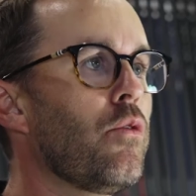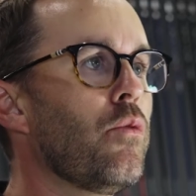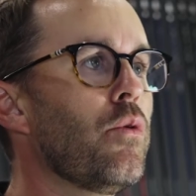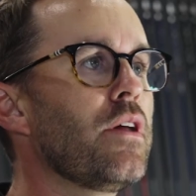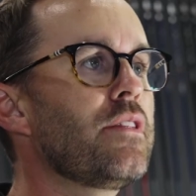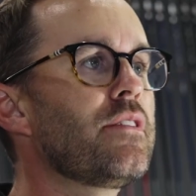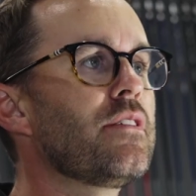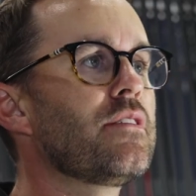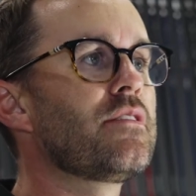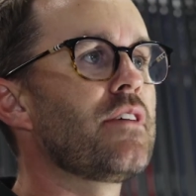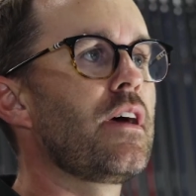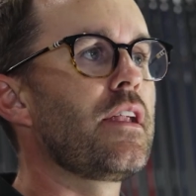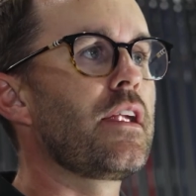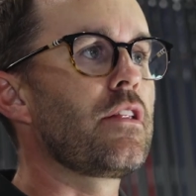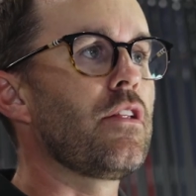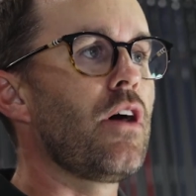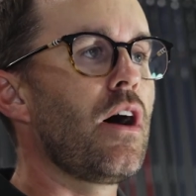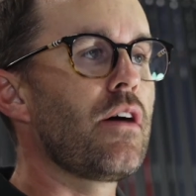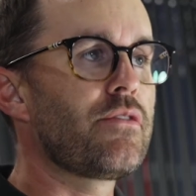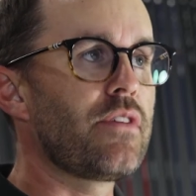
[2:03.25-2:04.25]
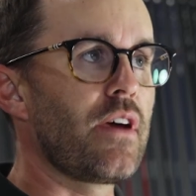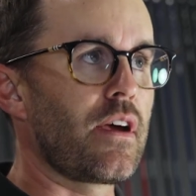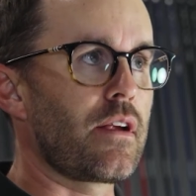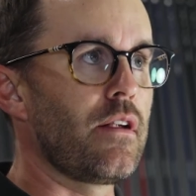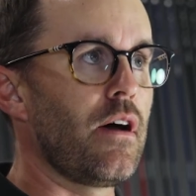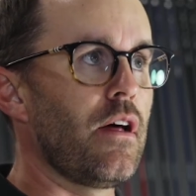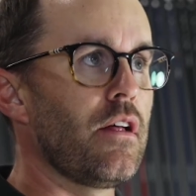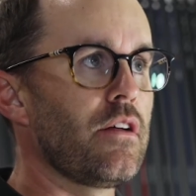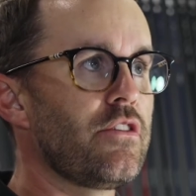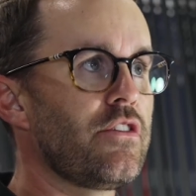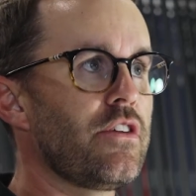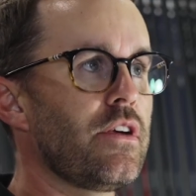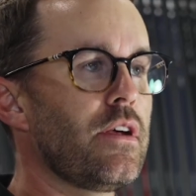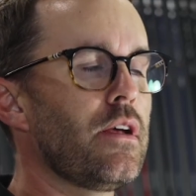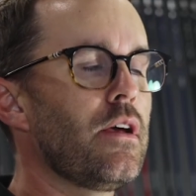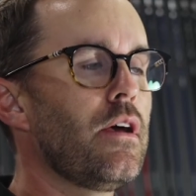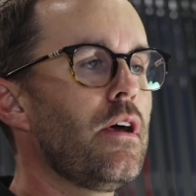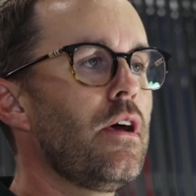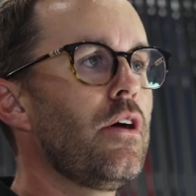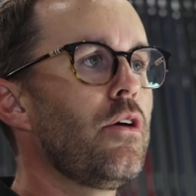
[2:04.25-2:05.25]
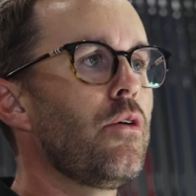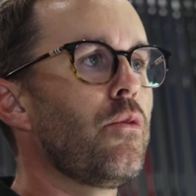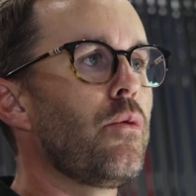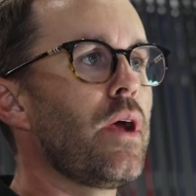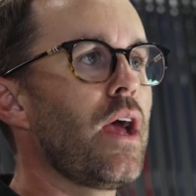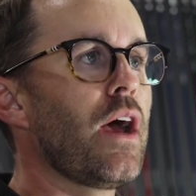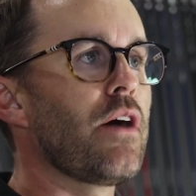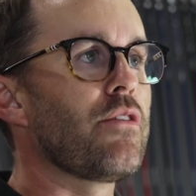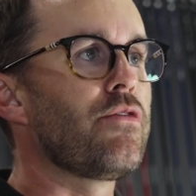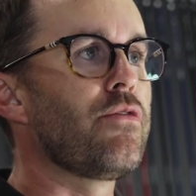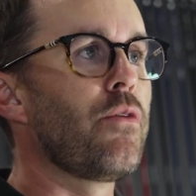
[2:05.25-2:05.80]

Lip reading: With descending loft technology, we have